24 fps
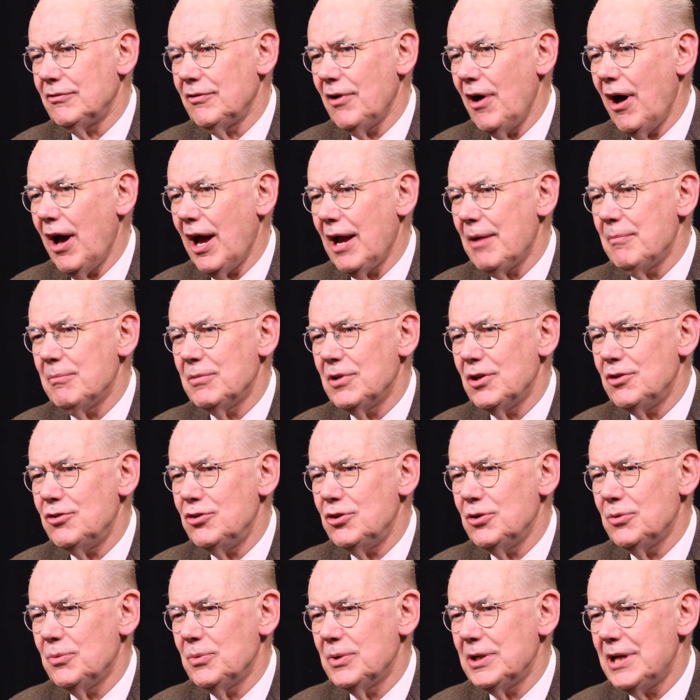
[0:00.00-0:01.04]
time
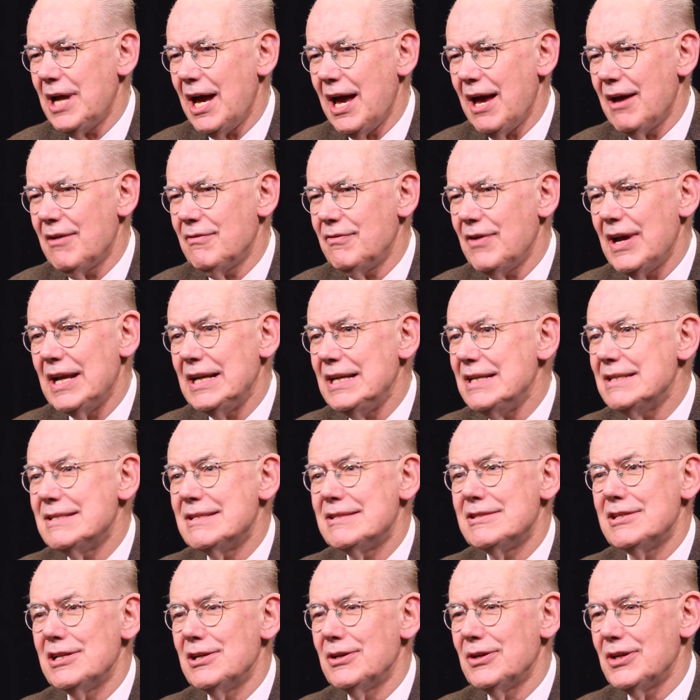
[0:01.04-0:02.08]
that you would have any
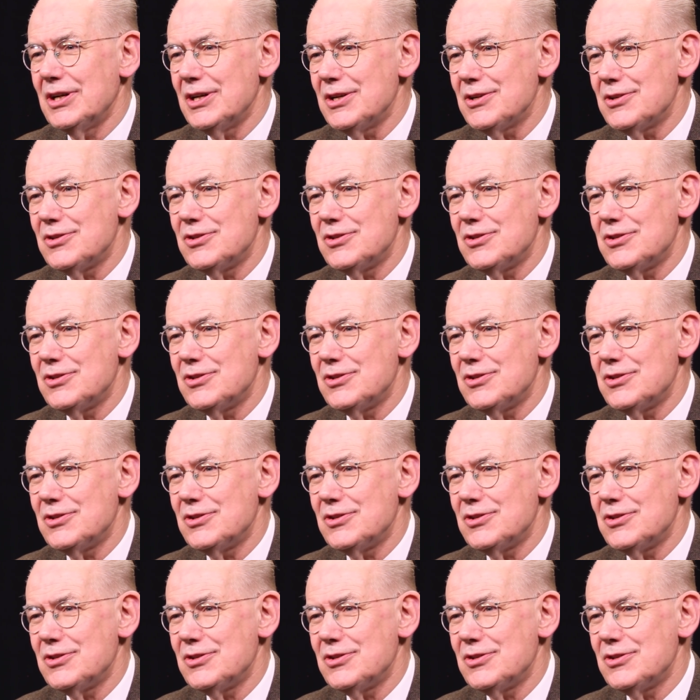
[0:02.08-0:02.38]
serious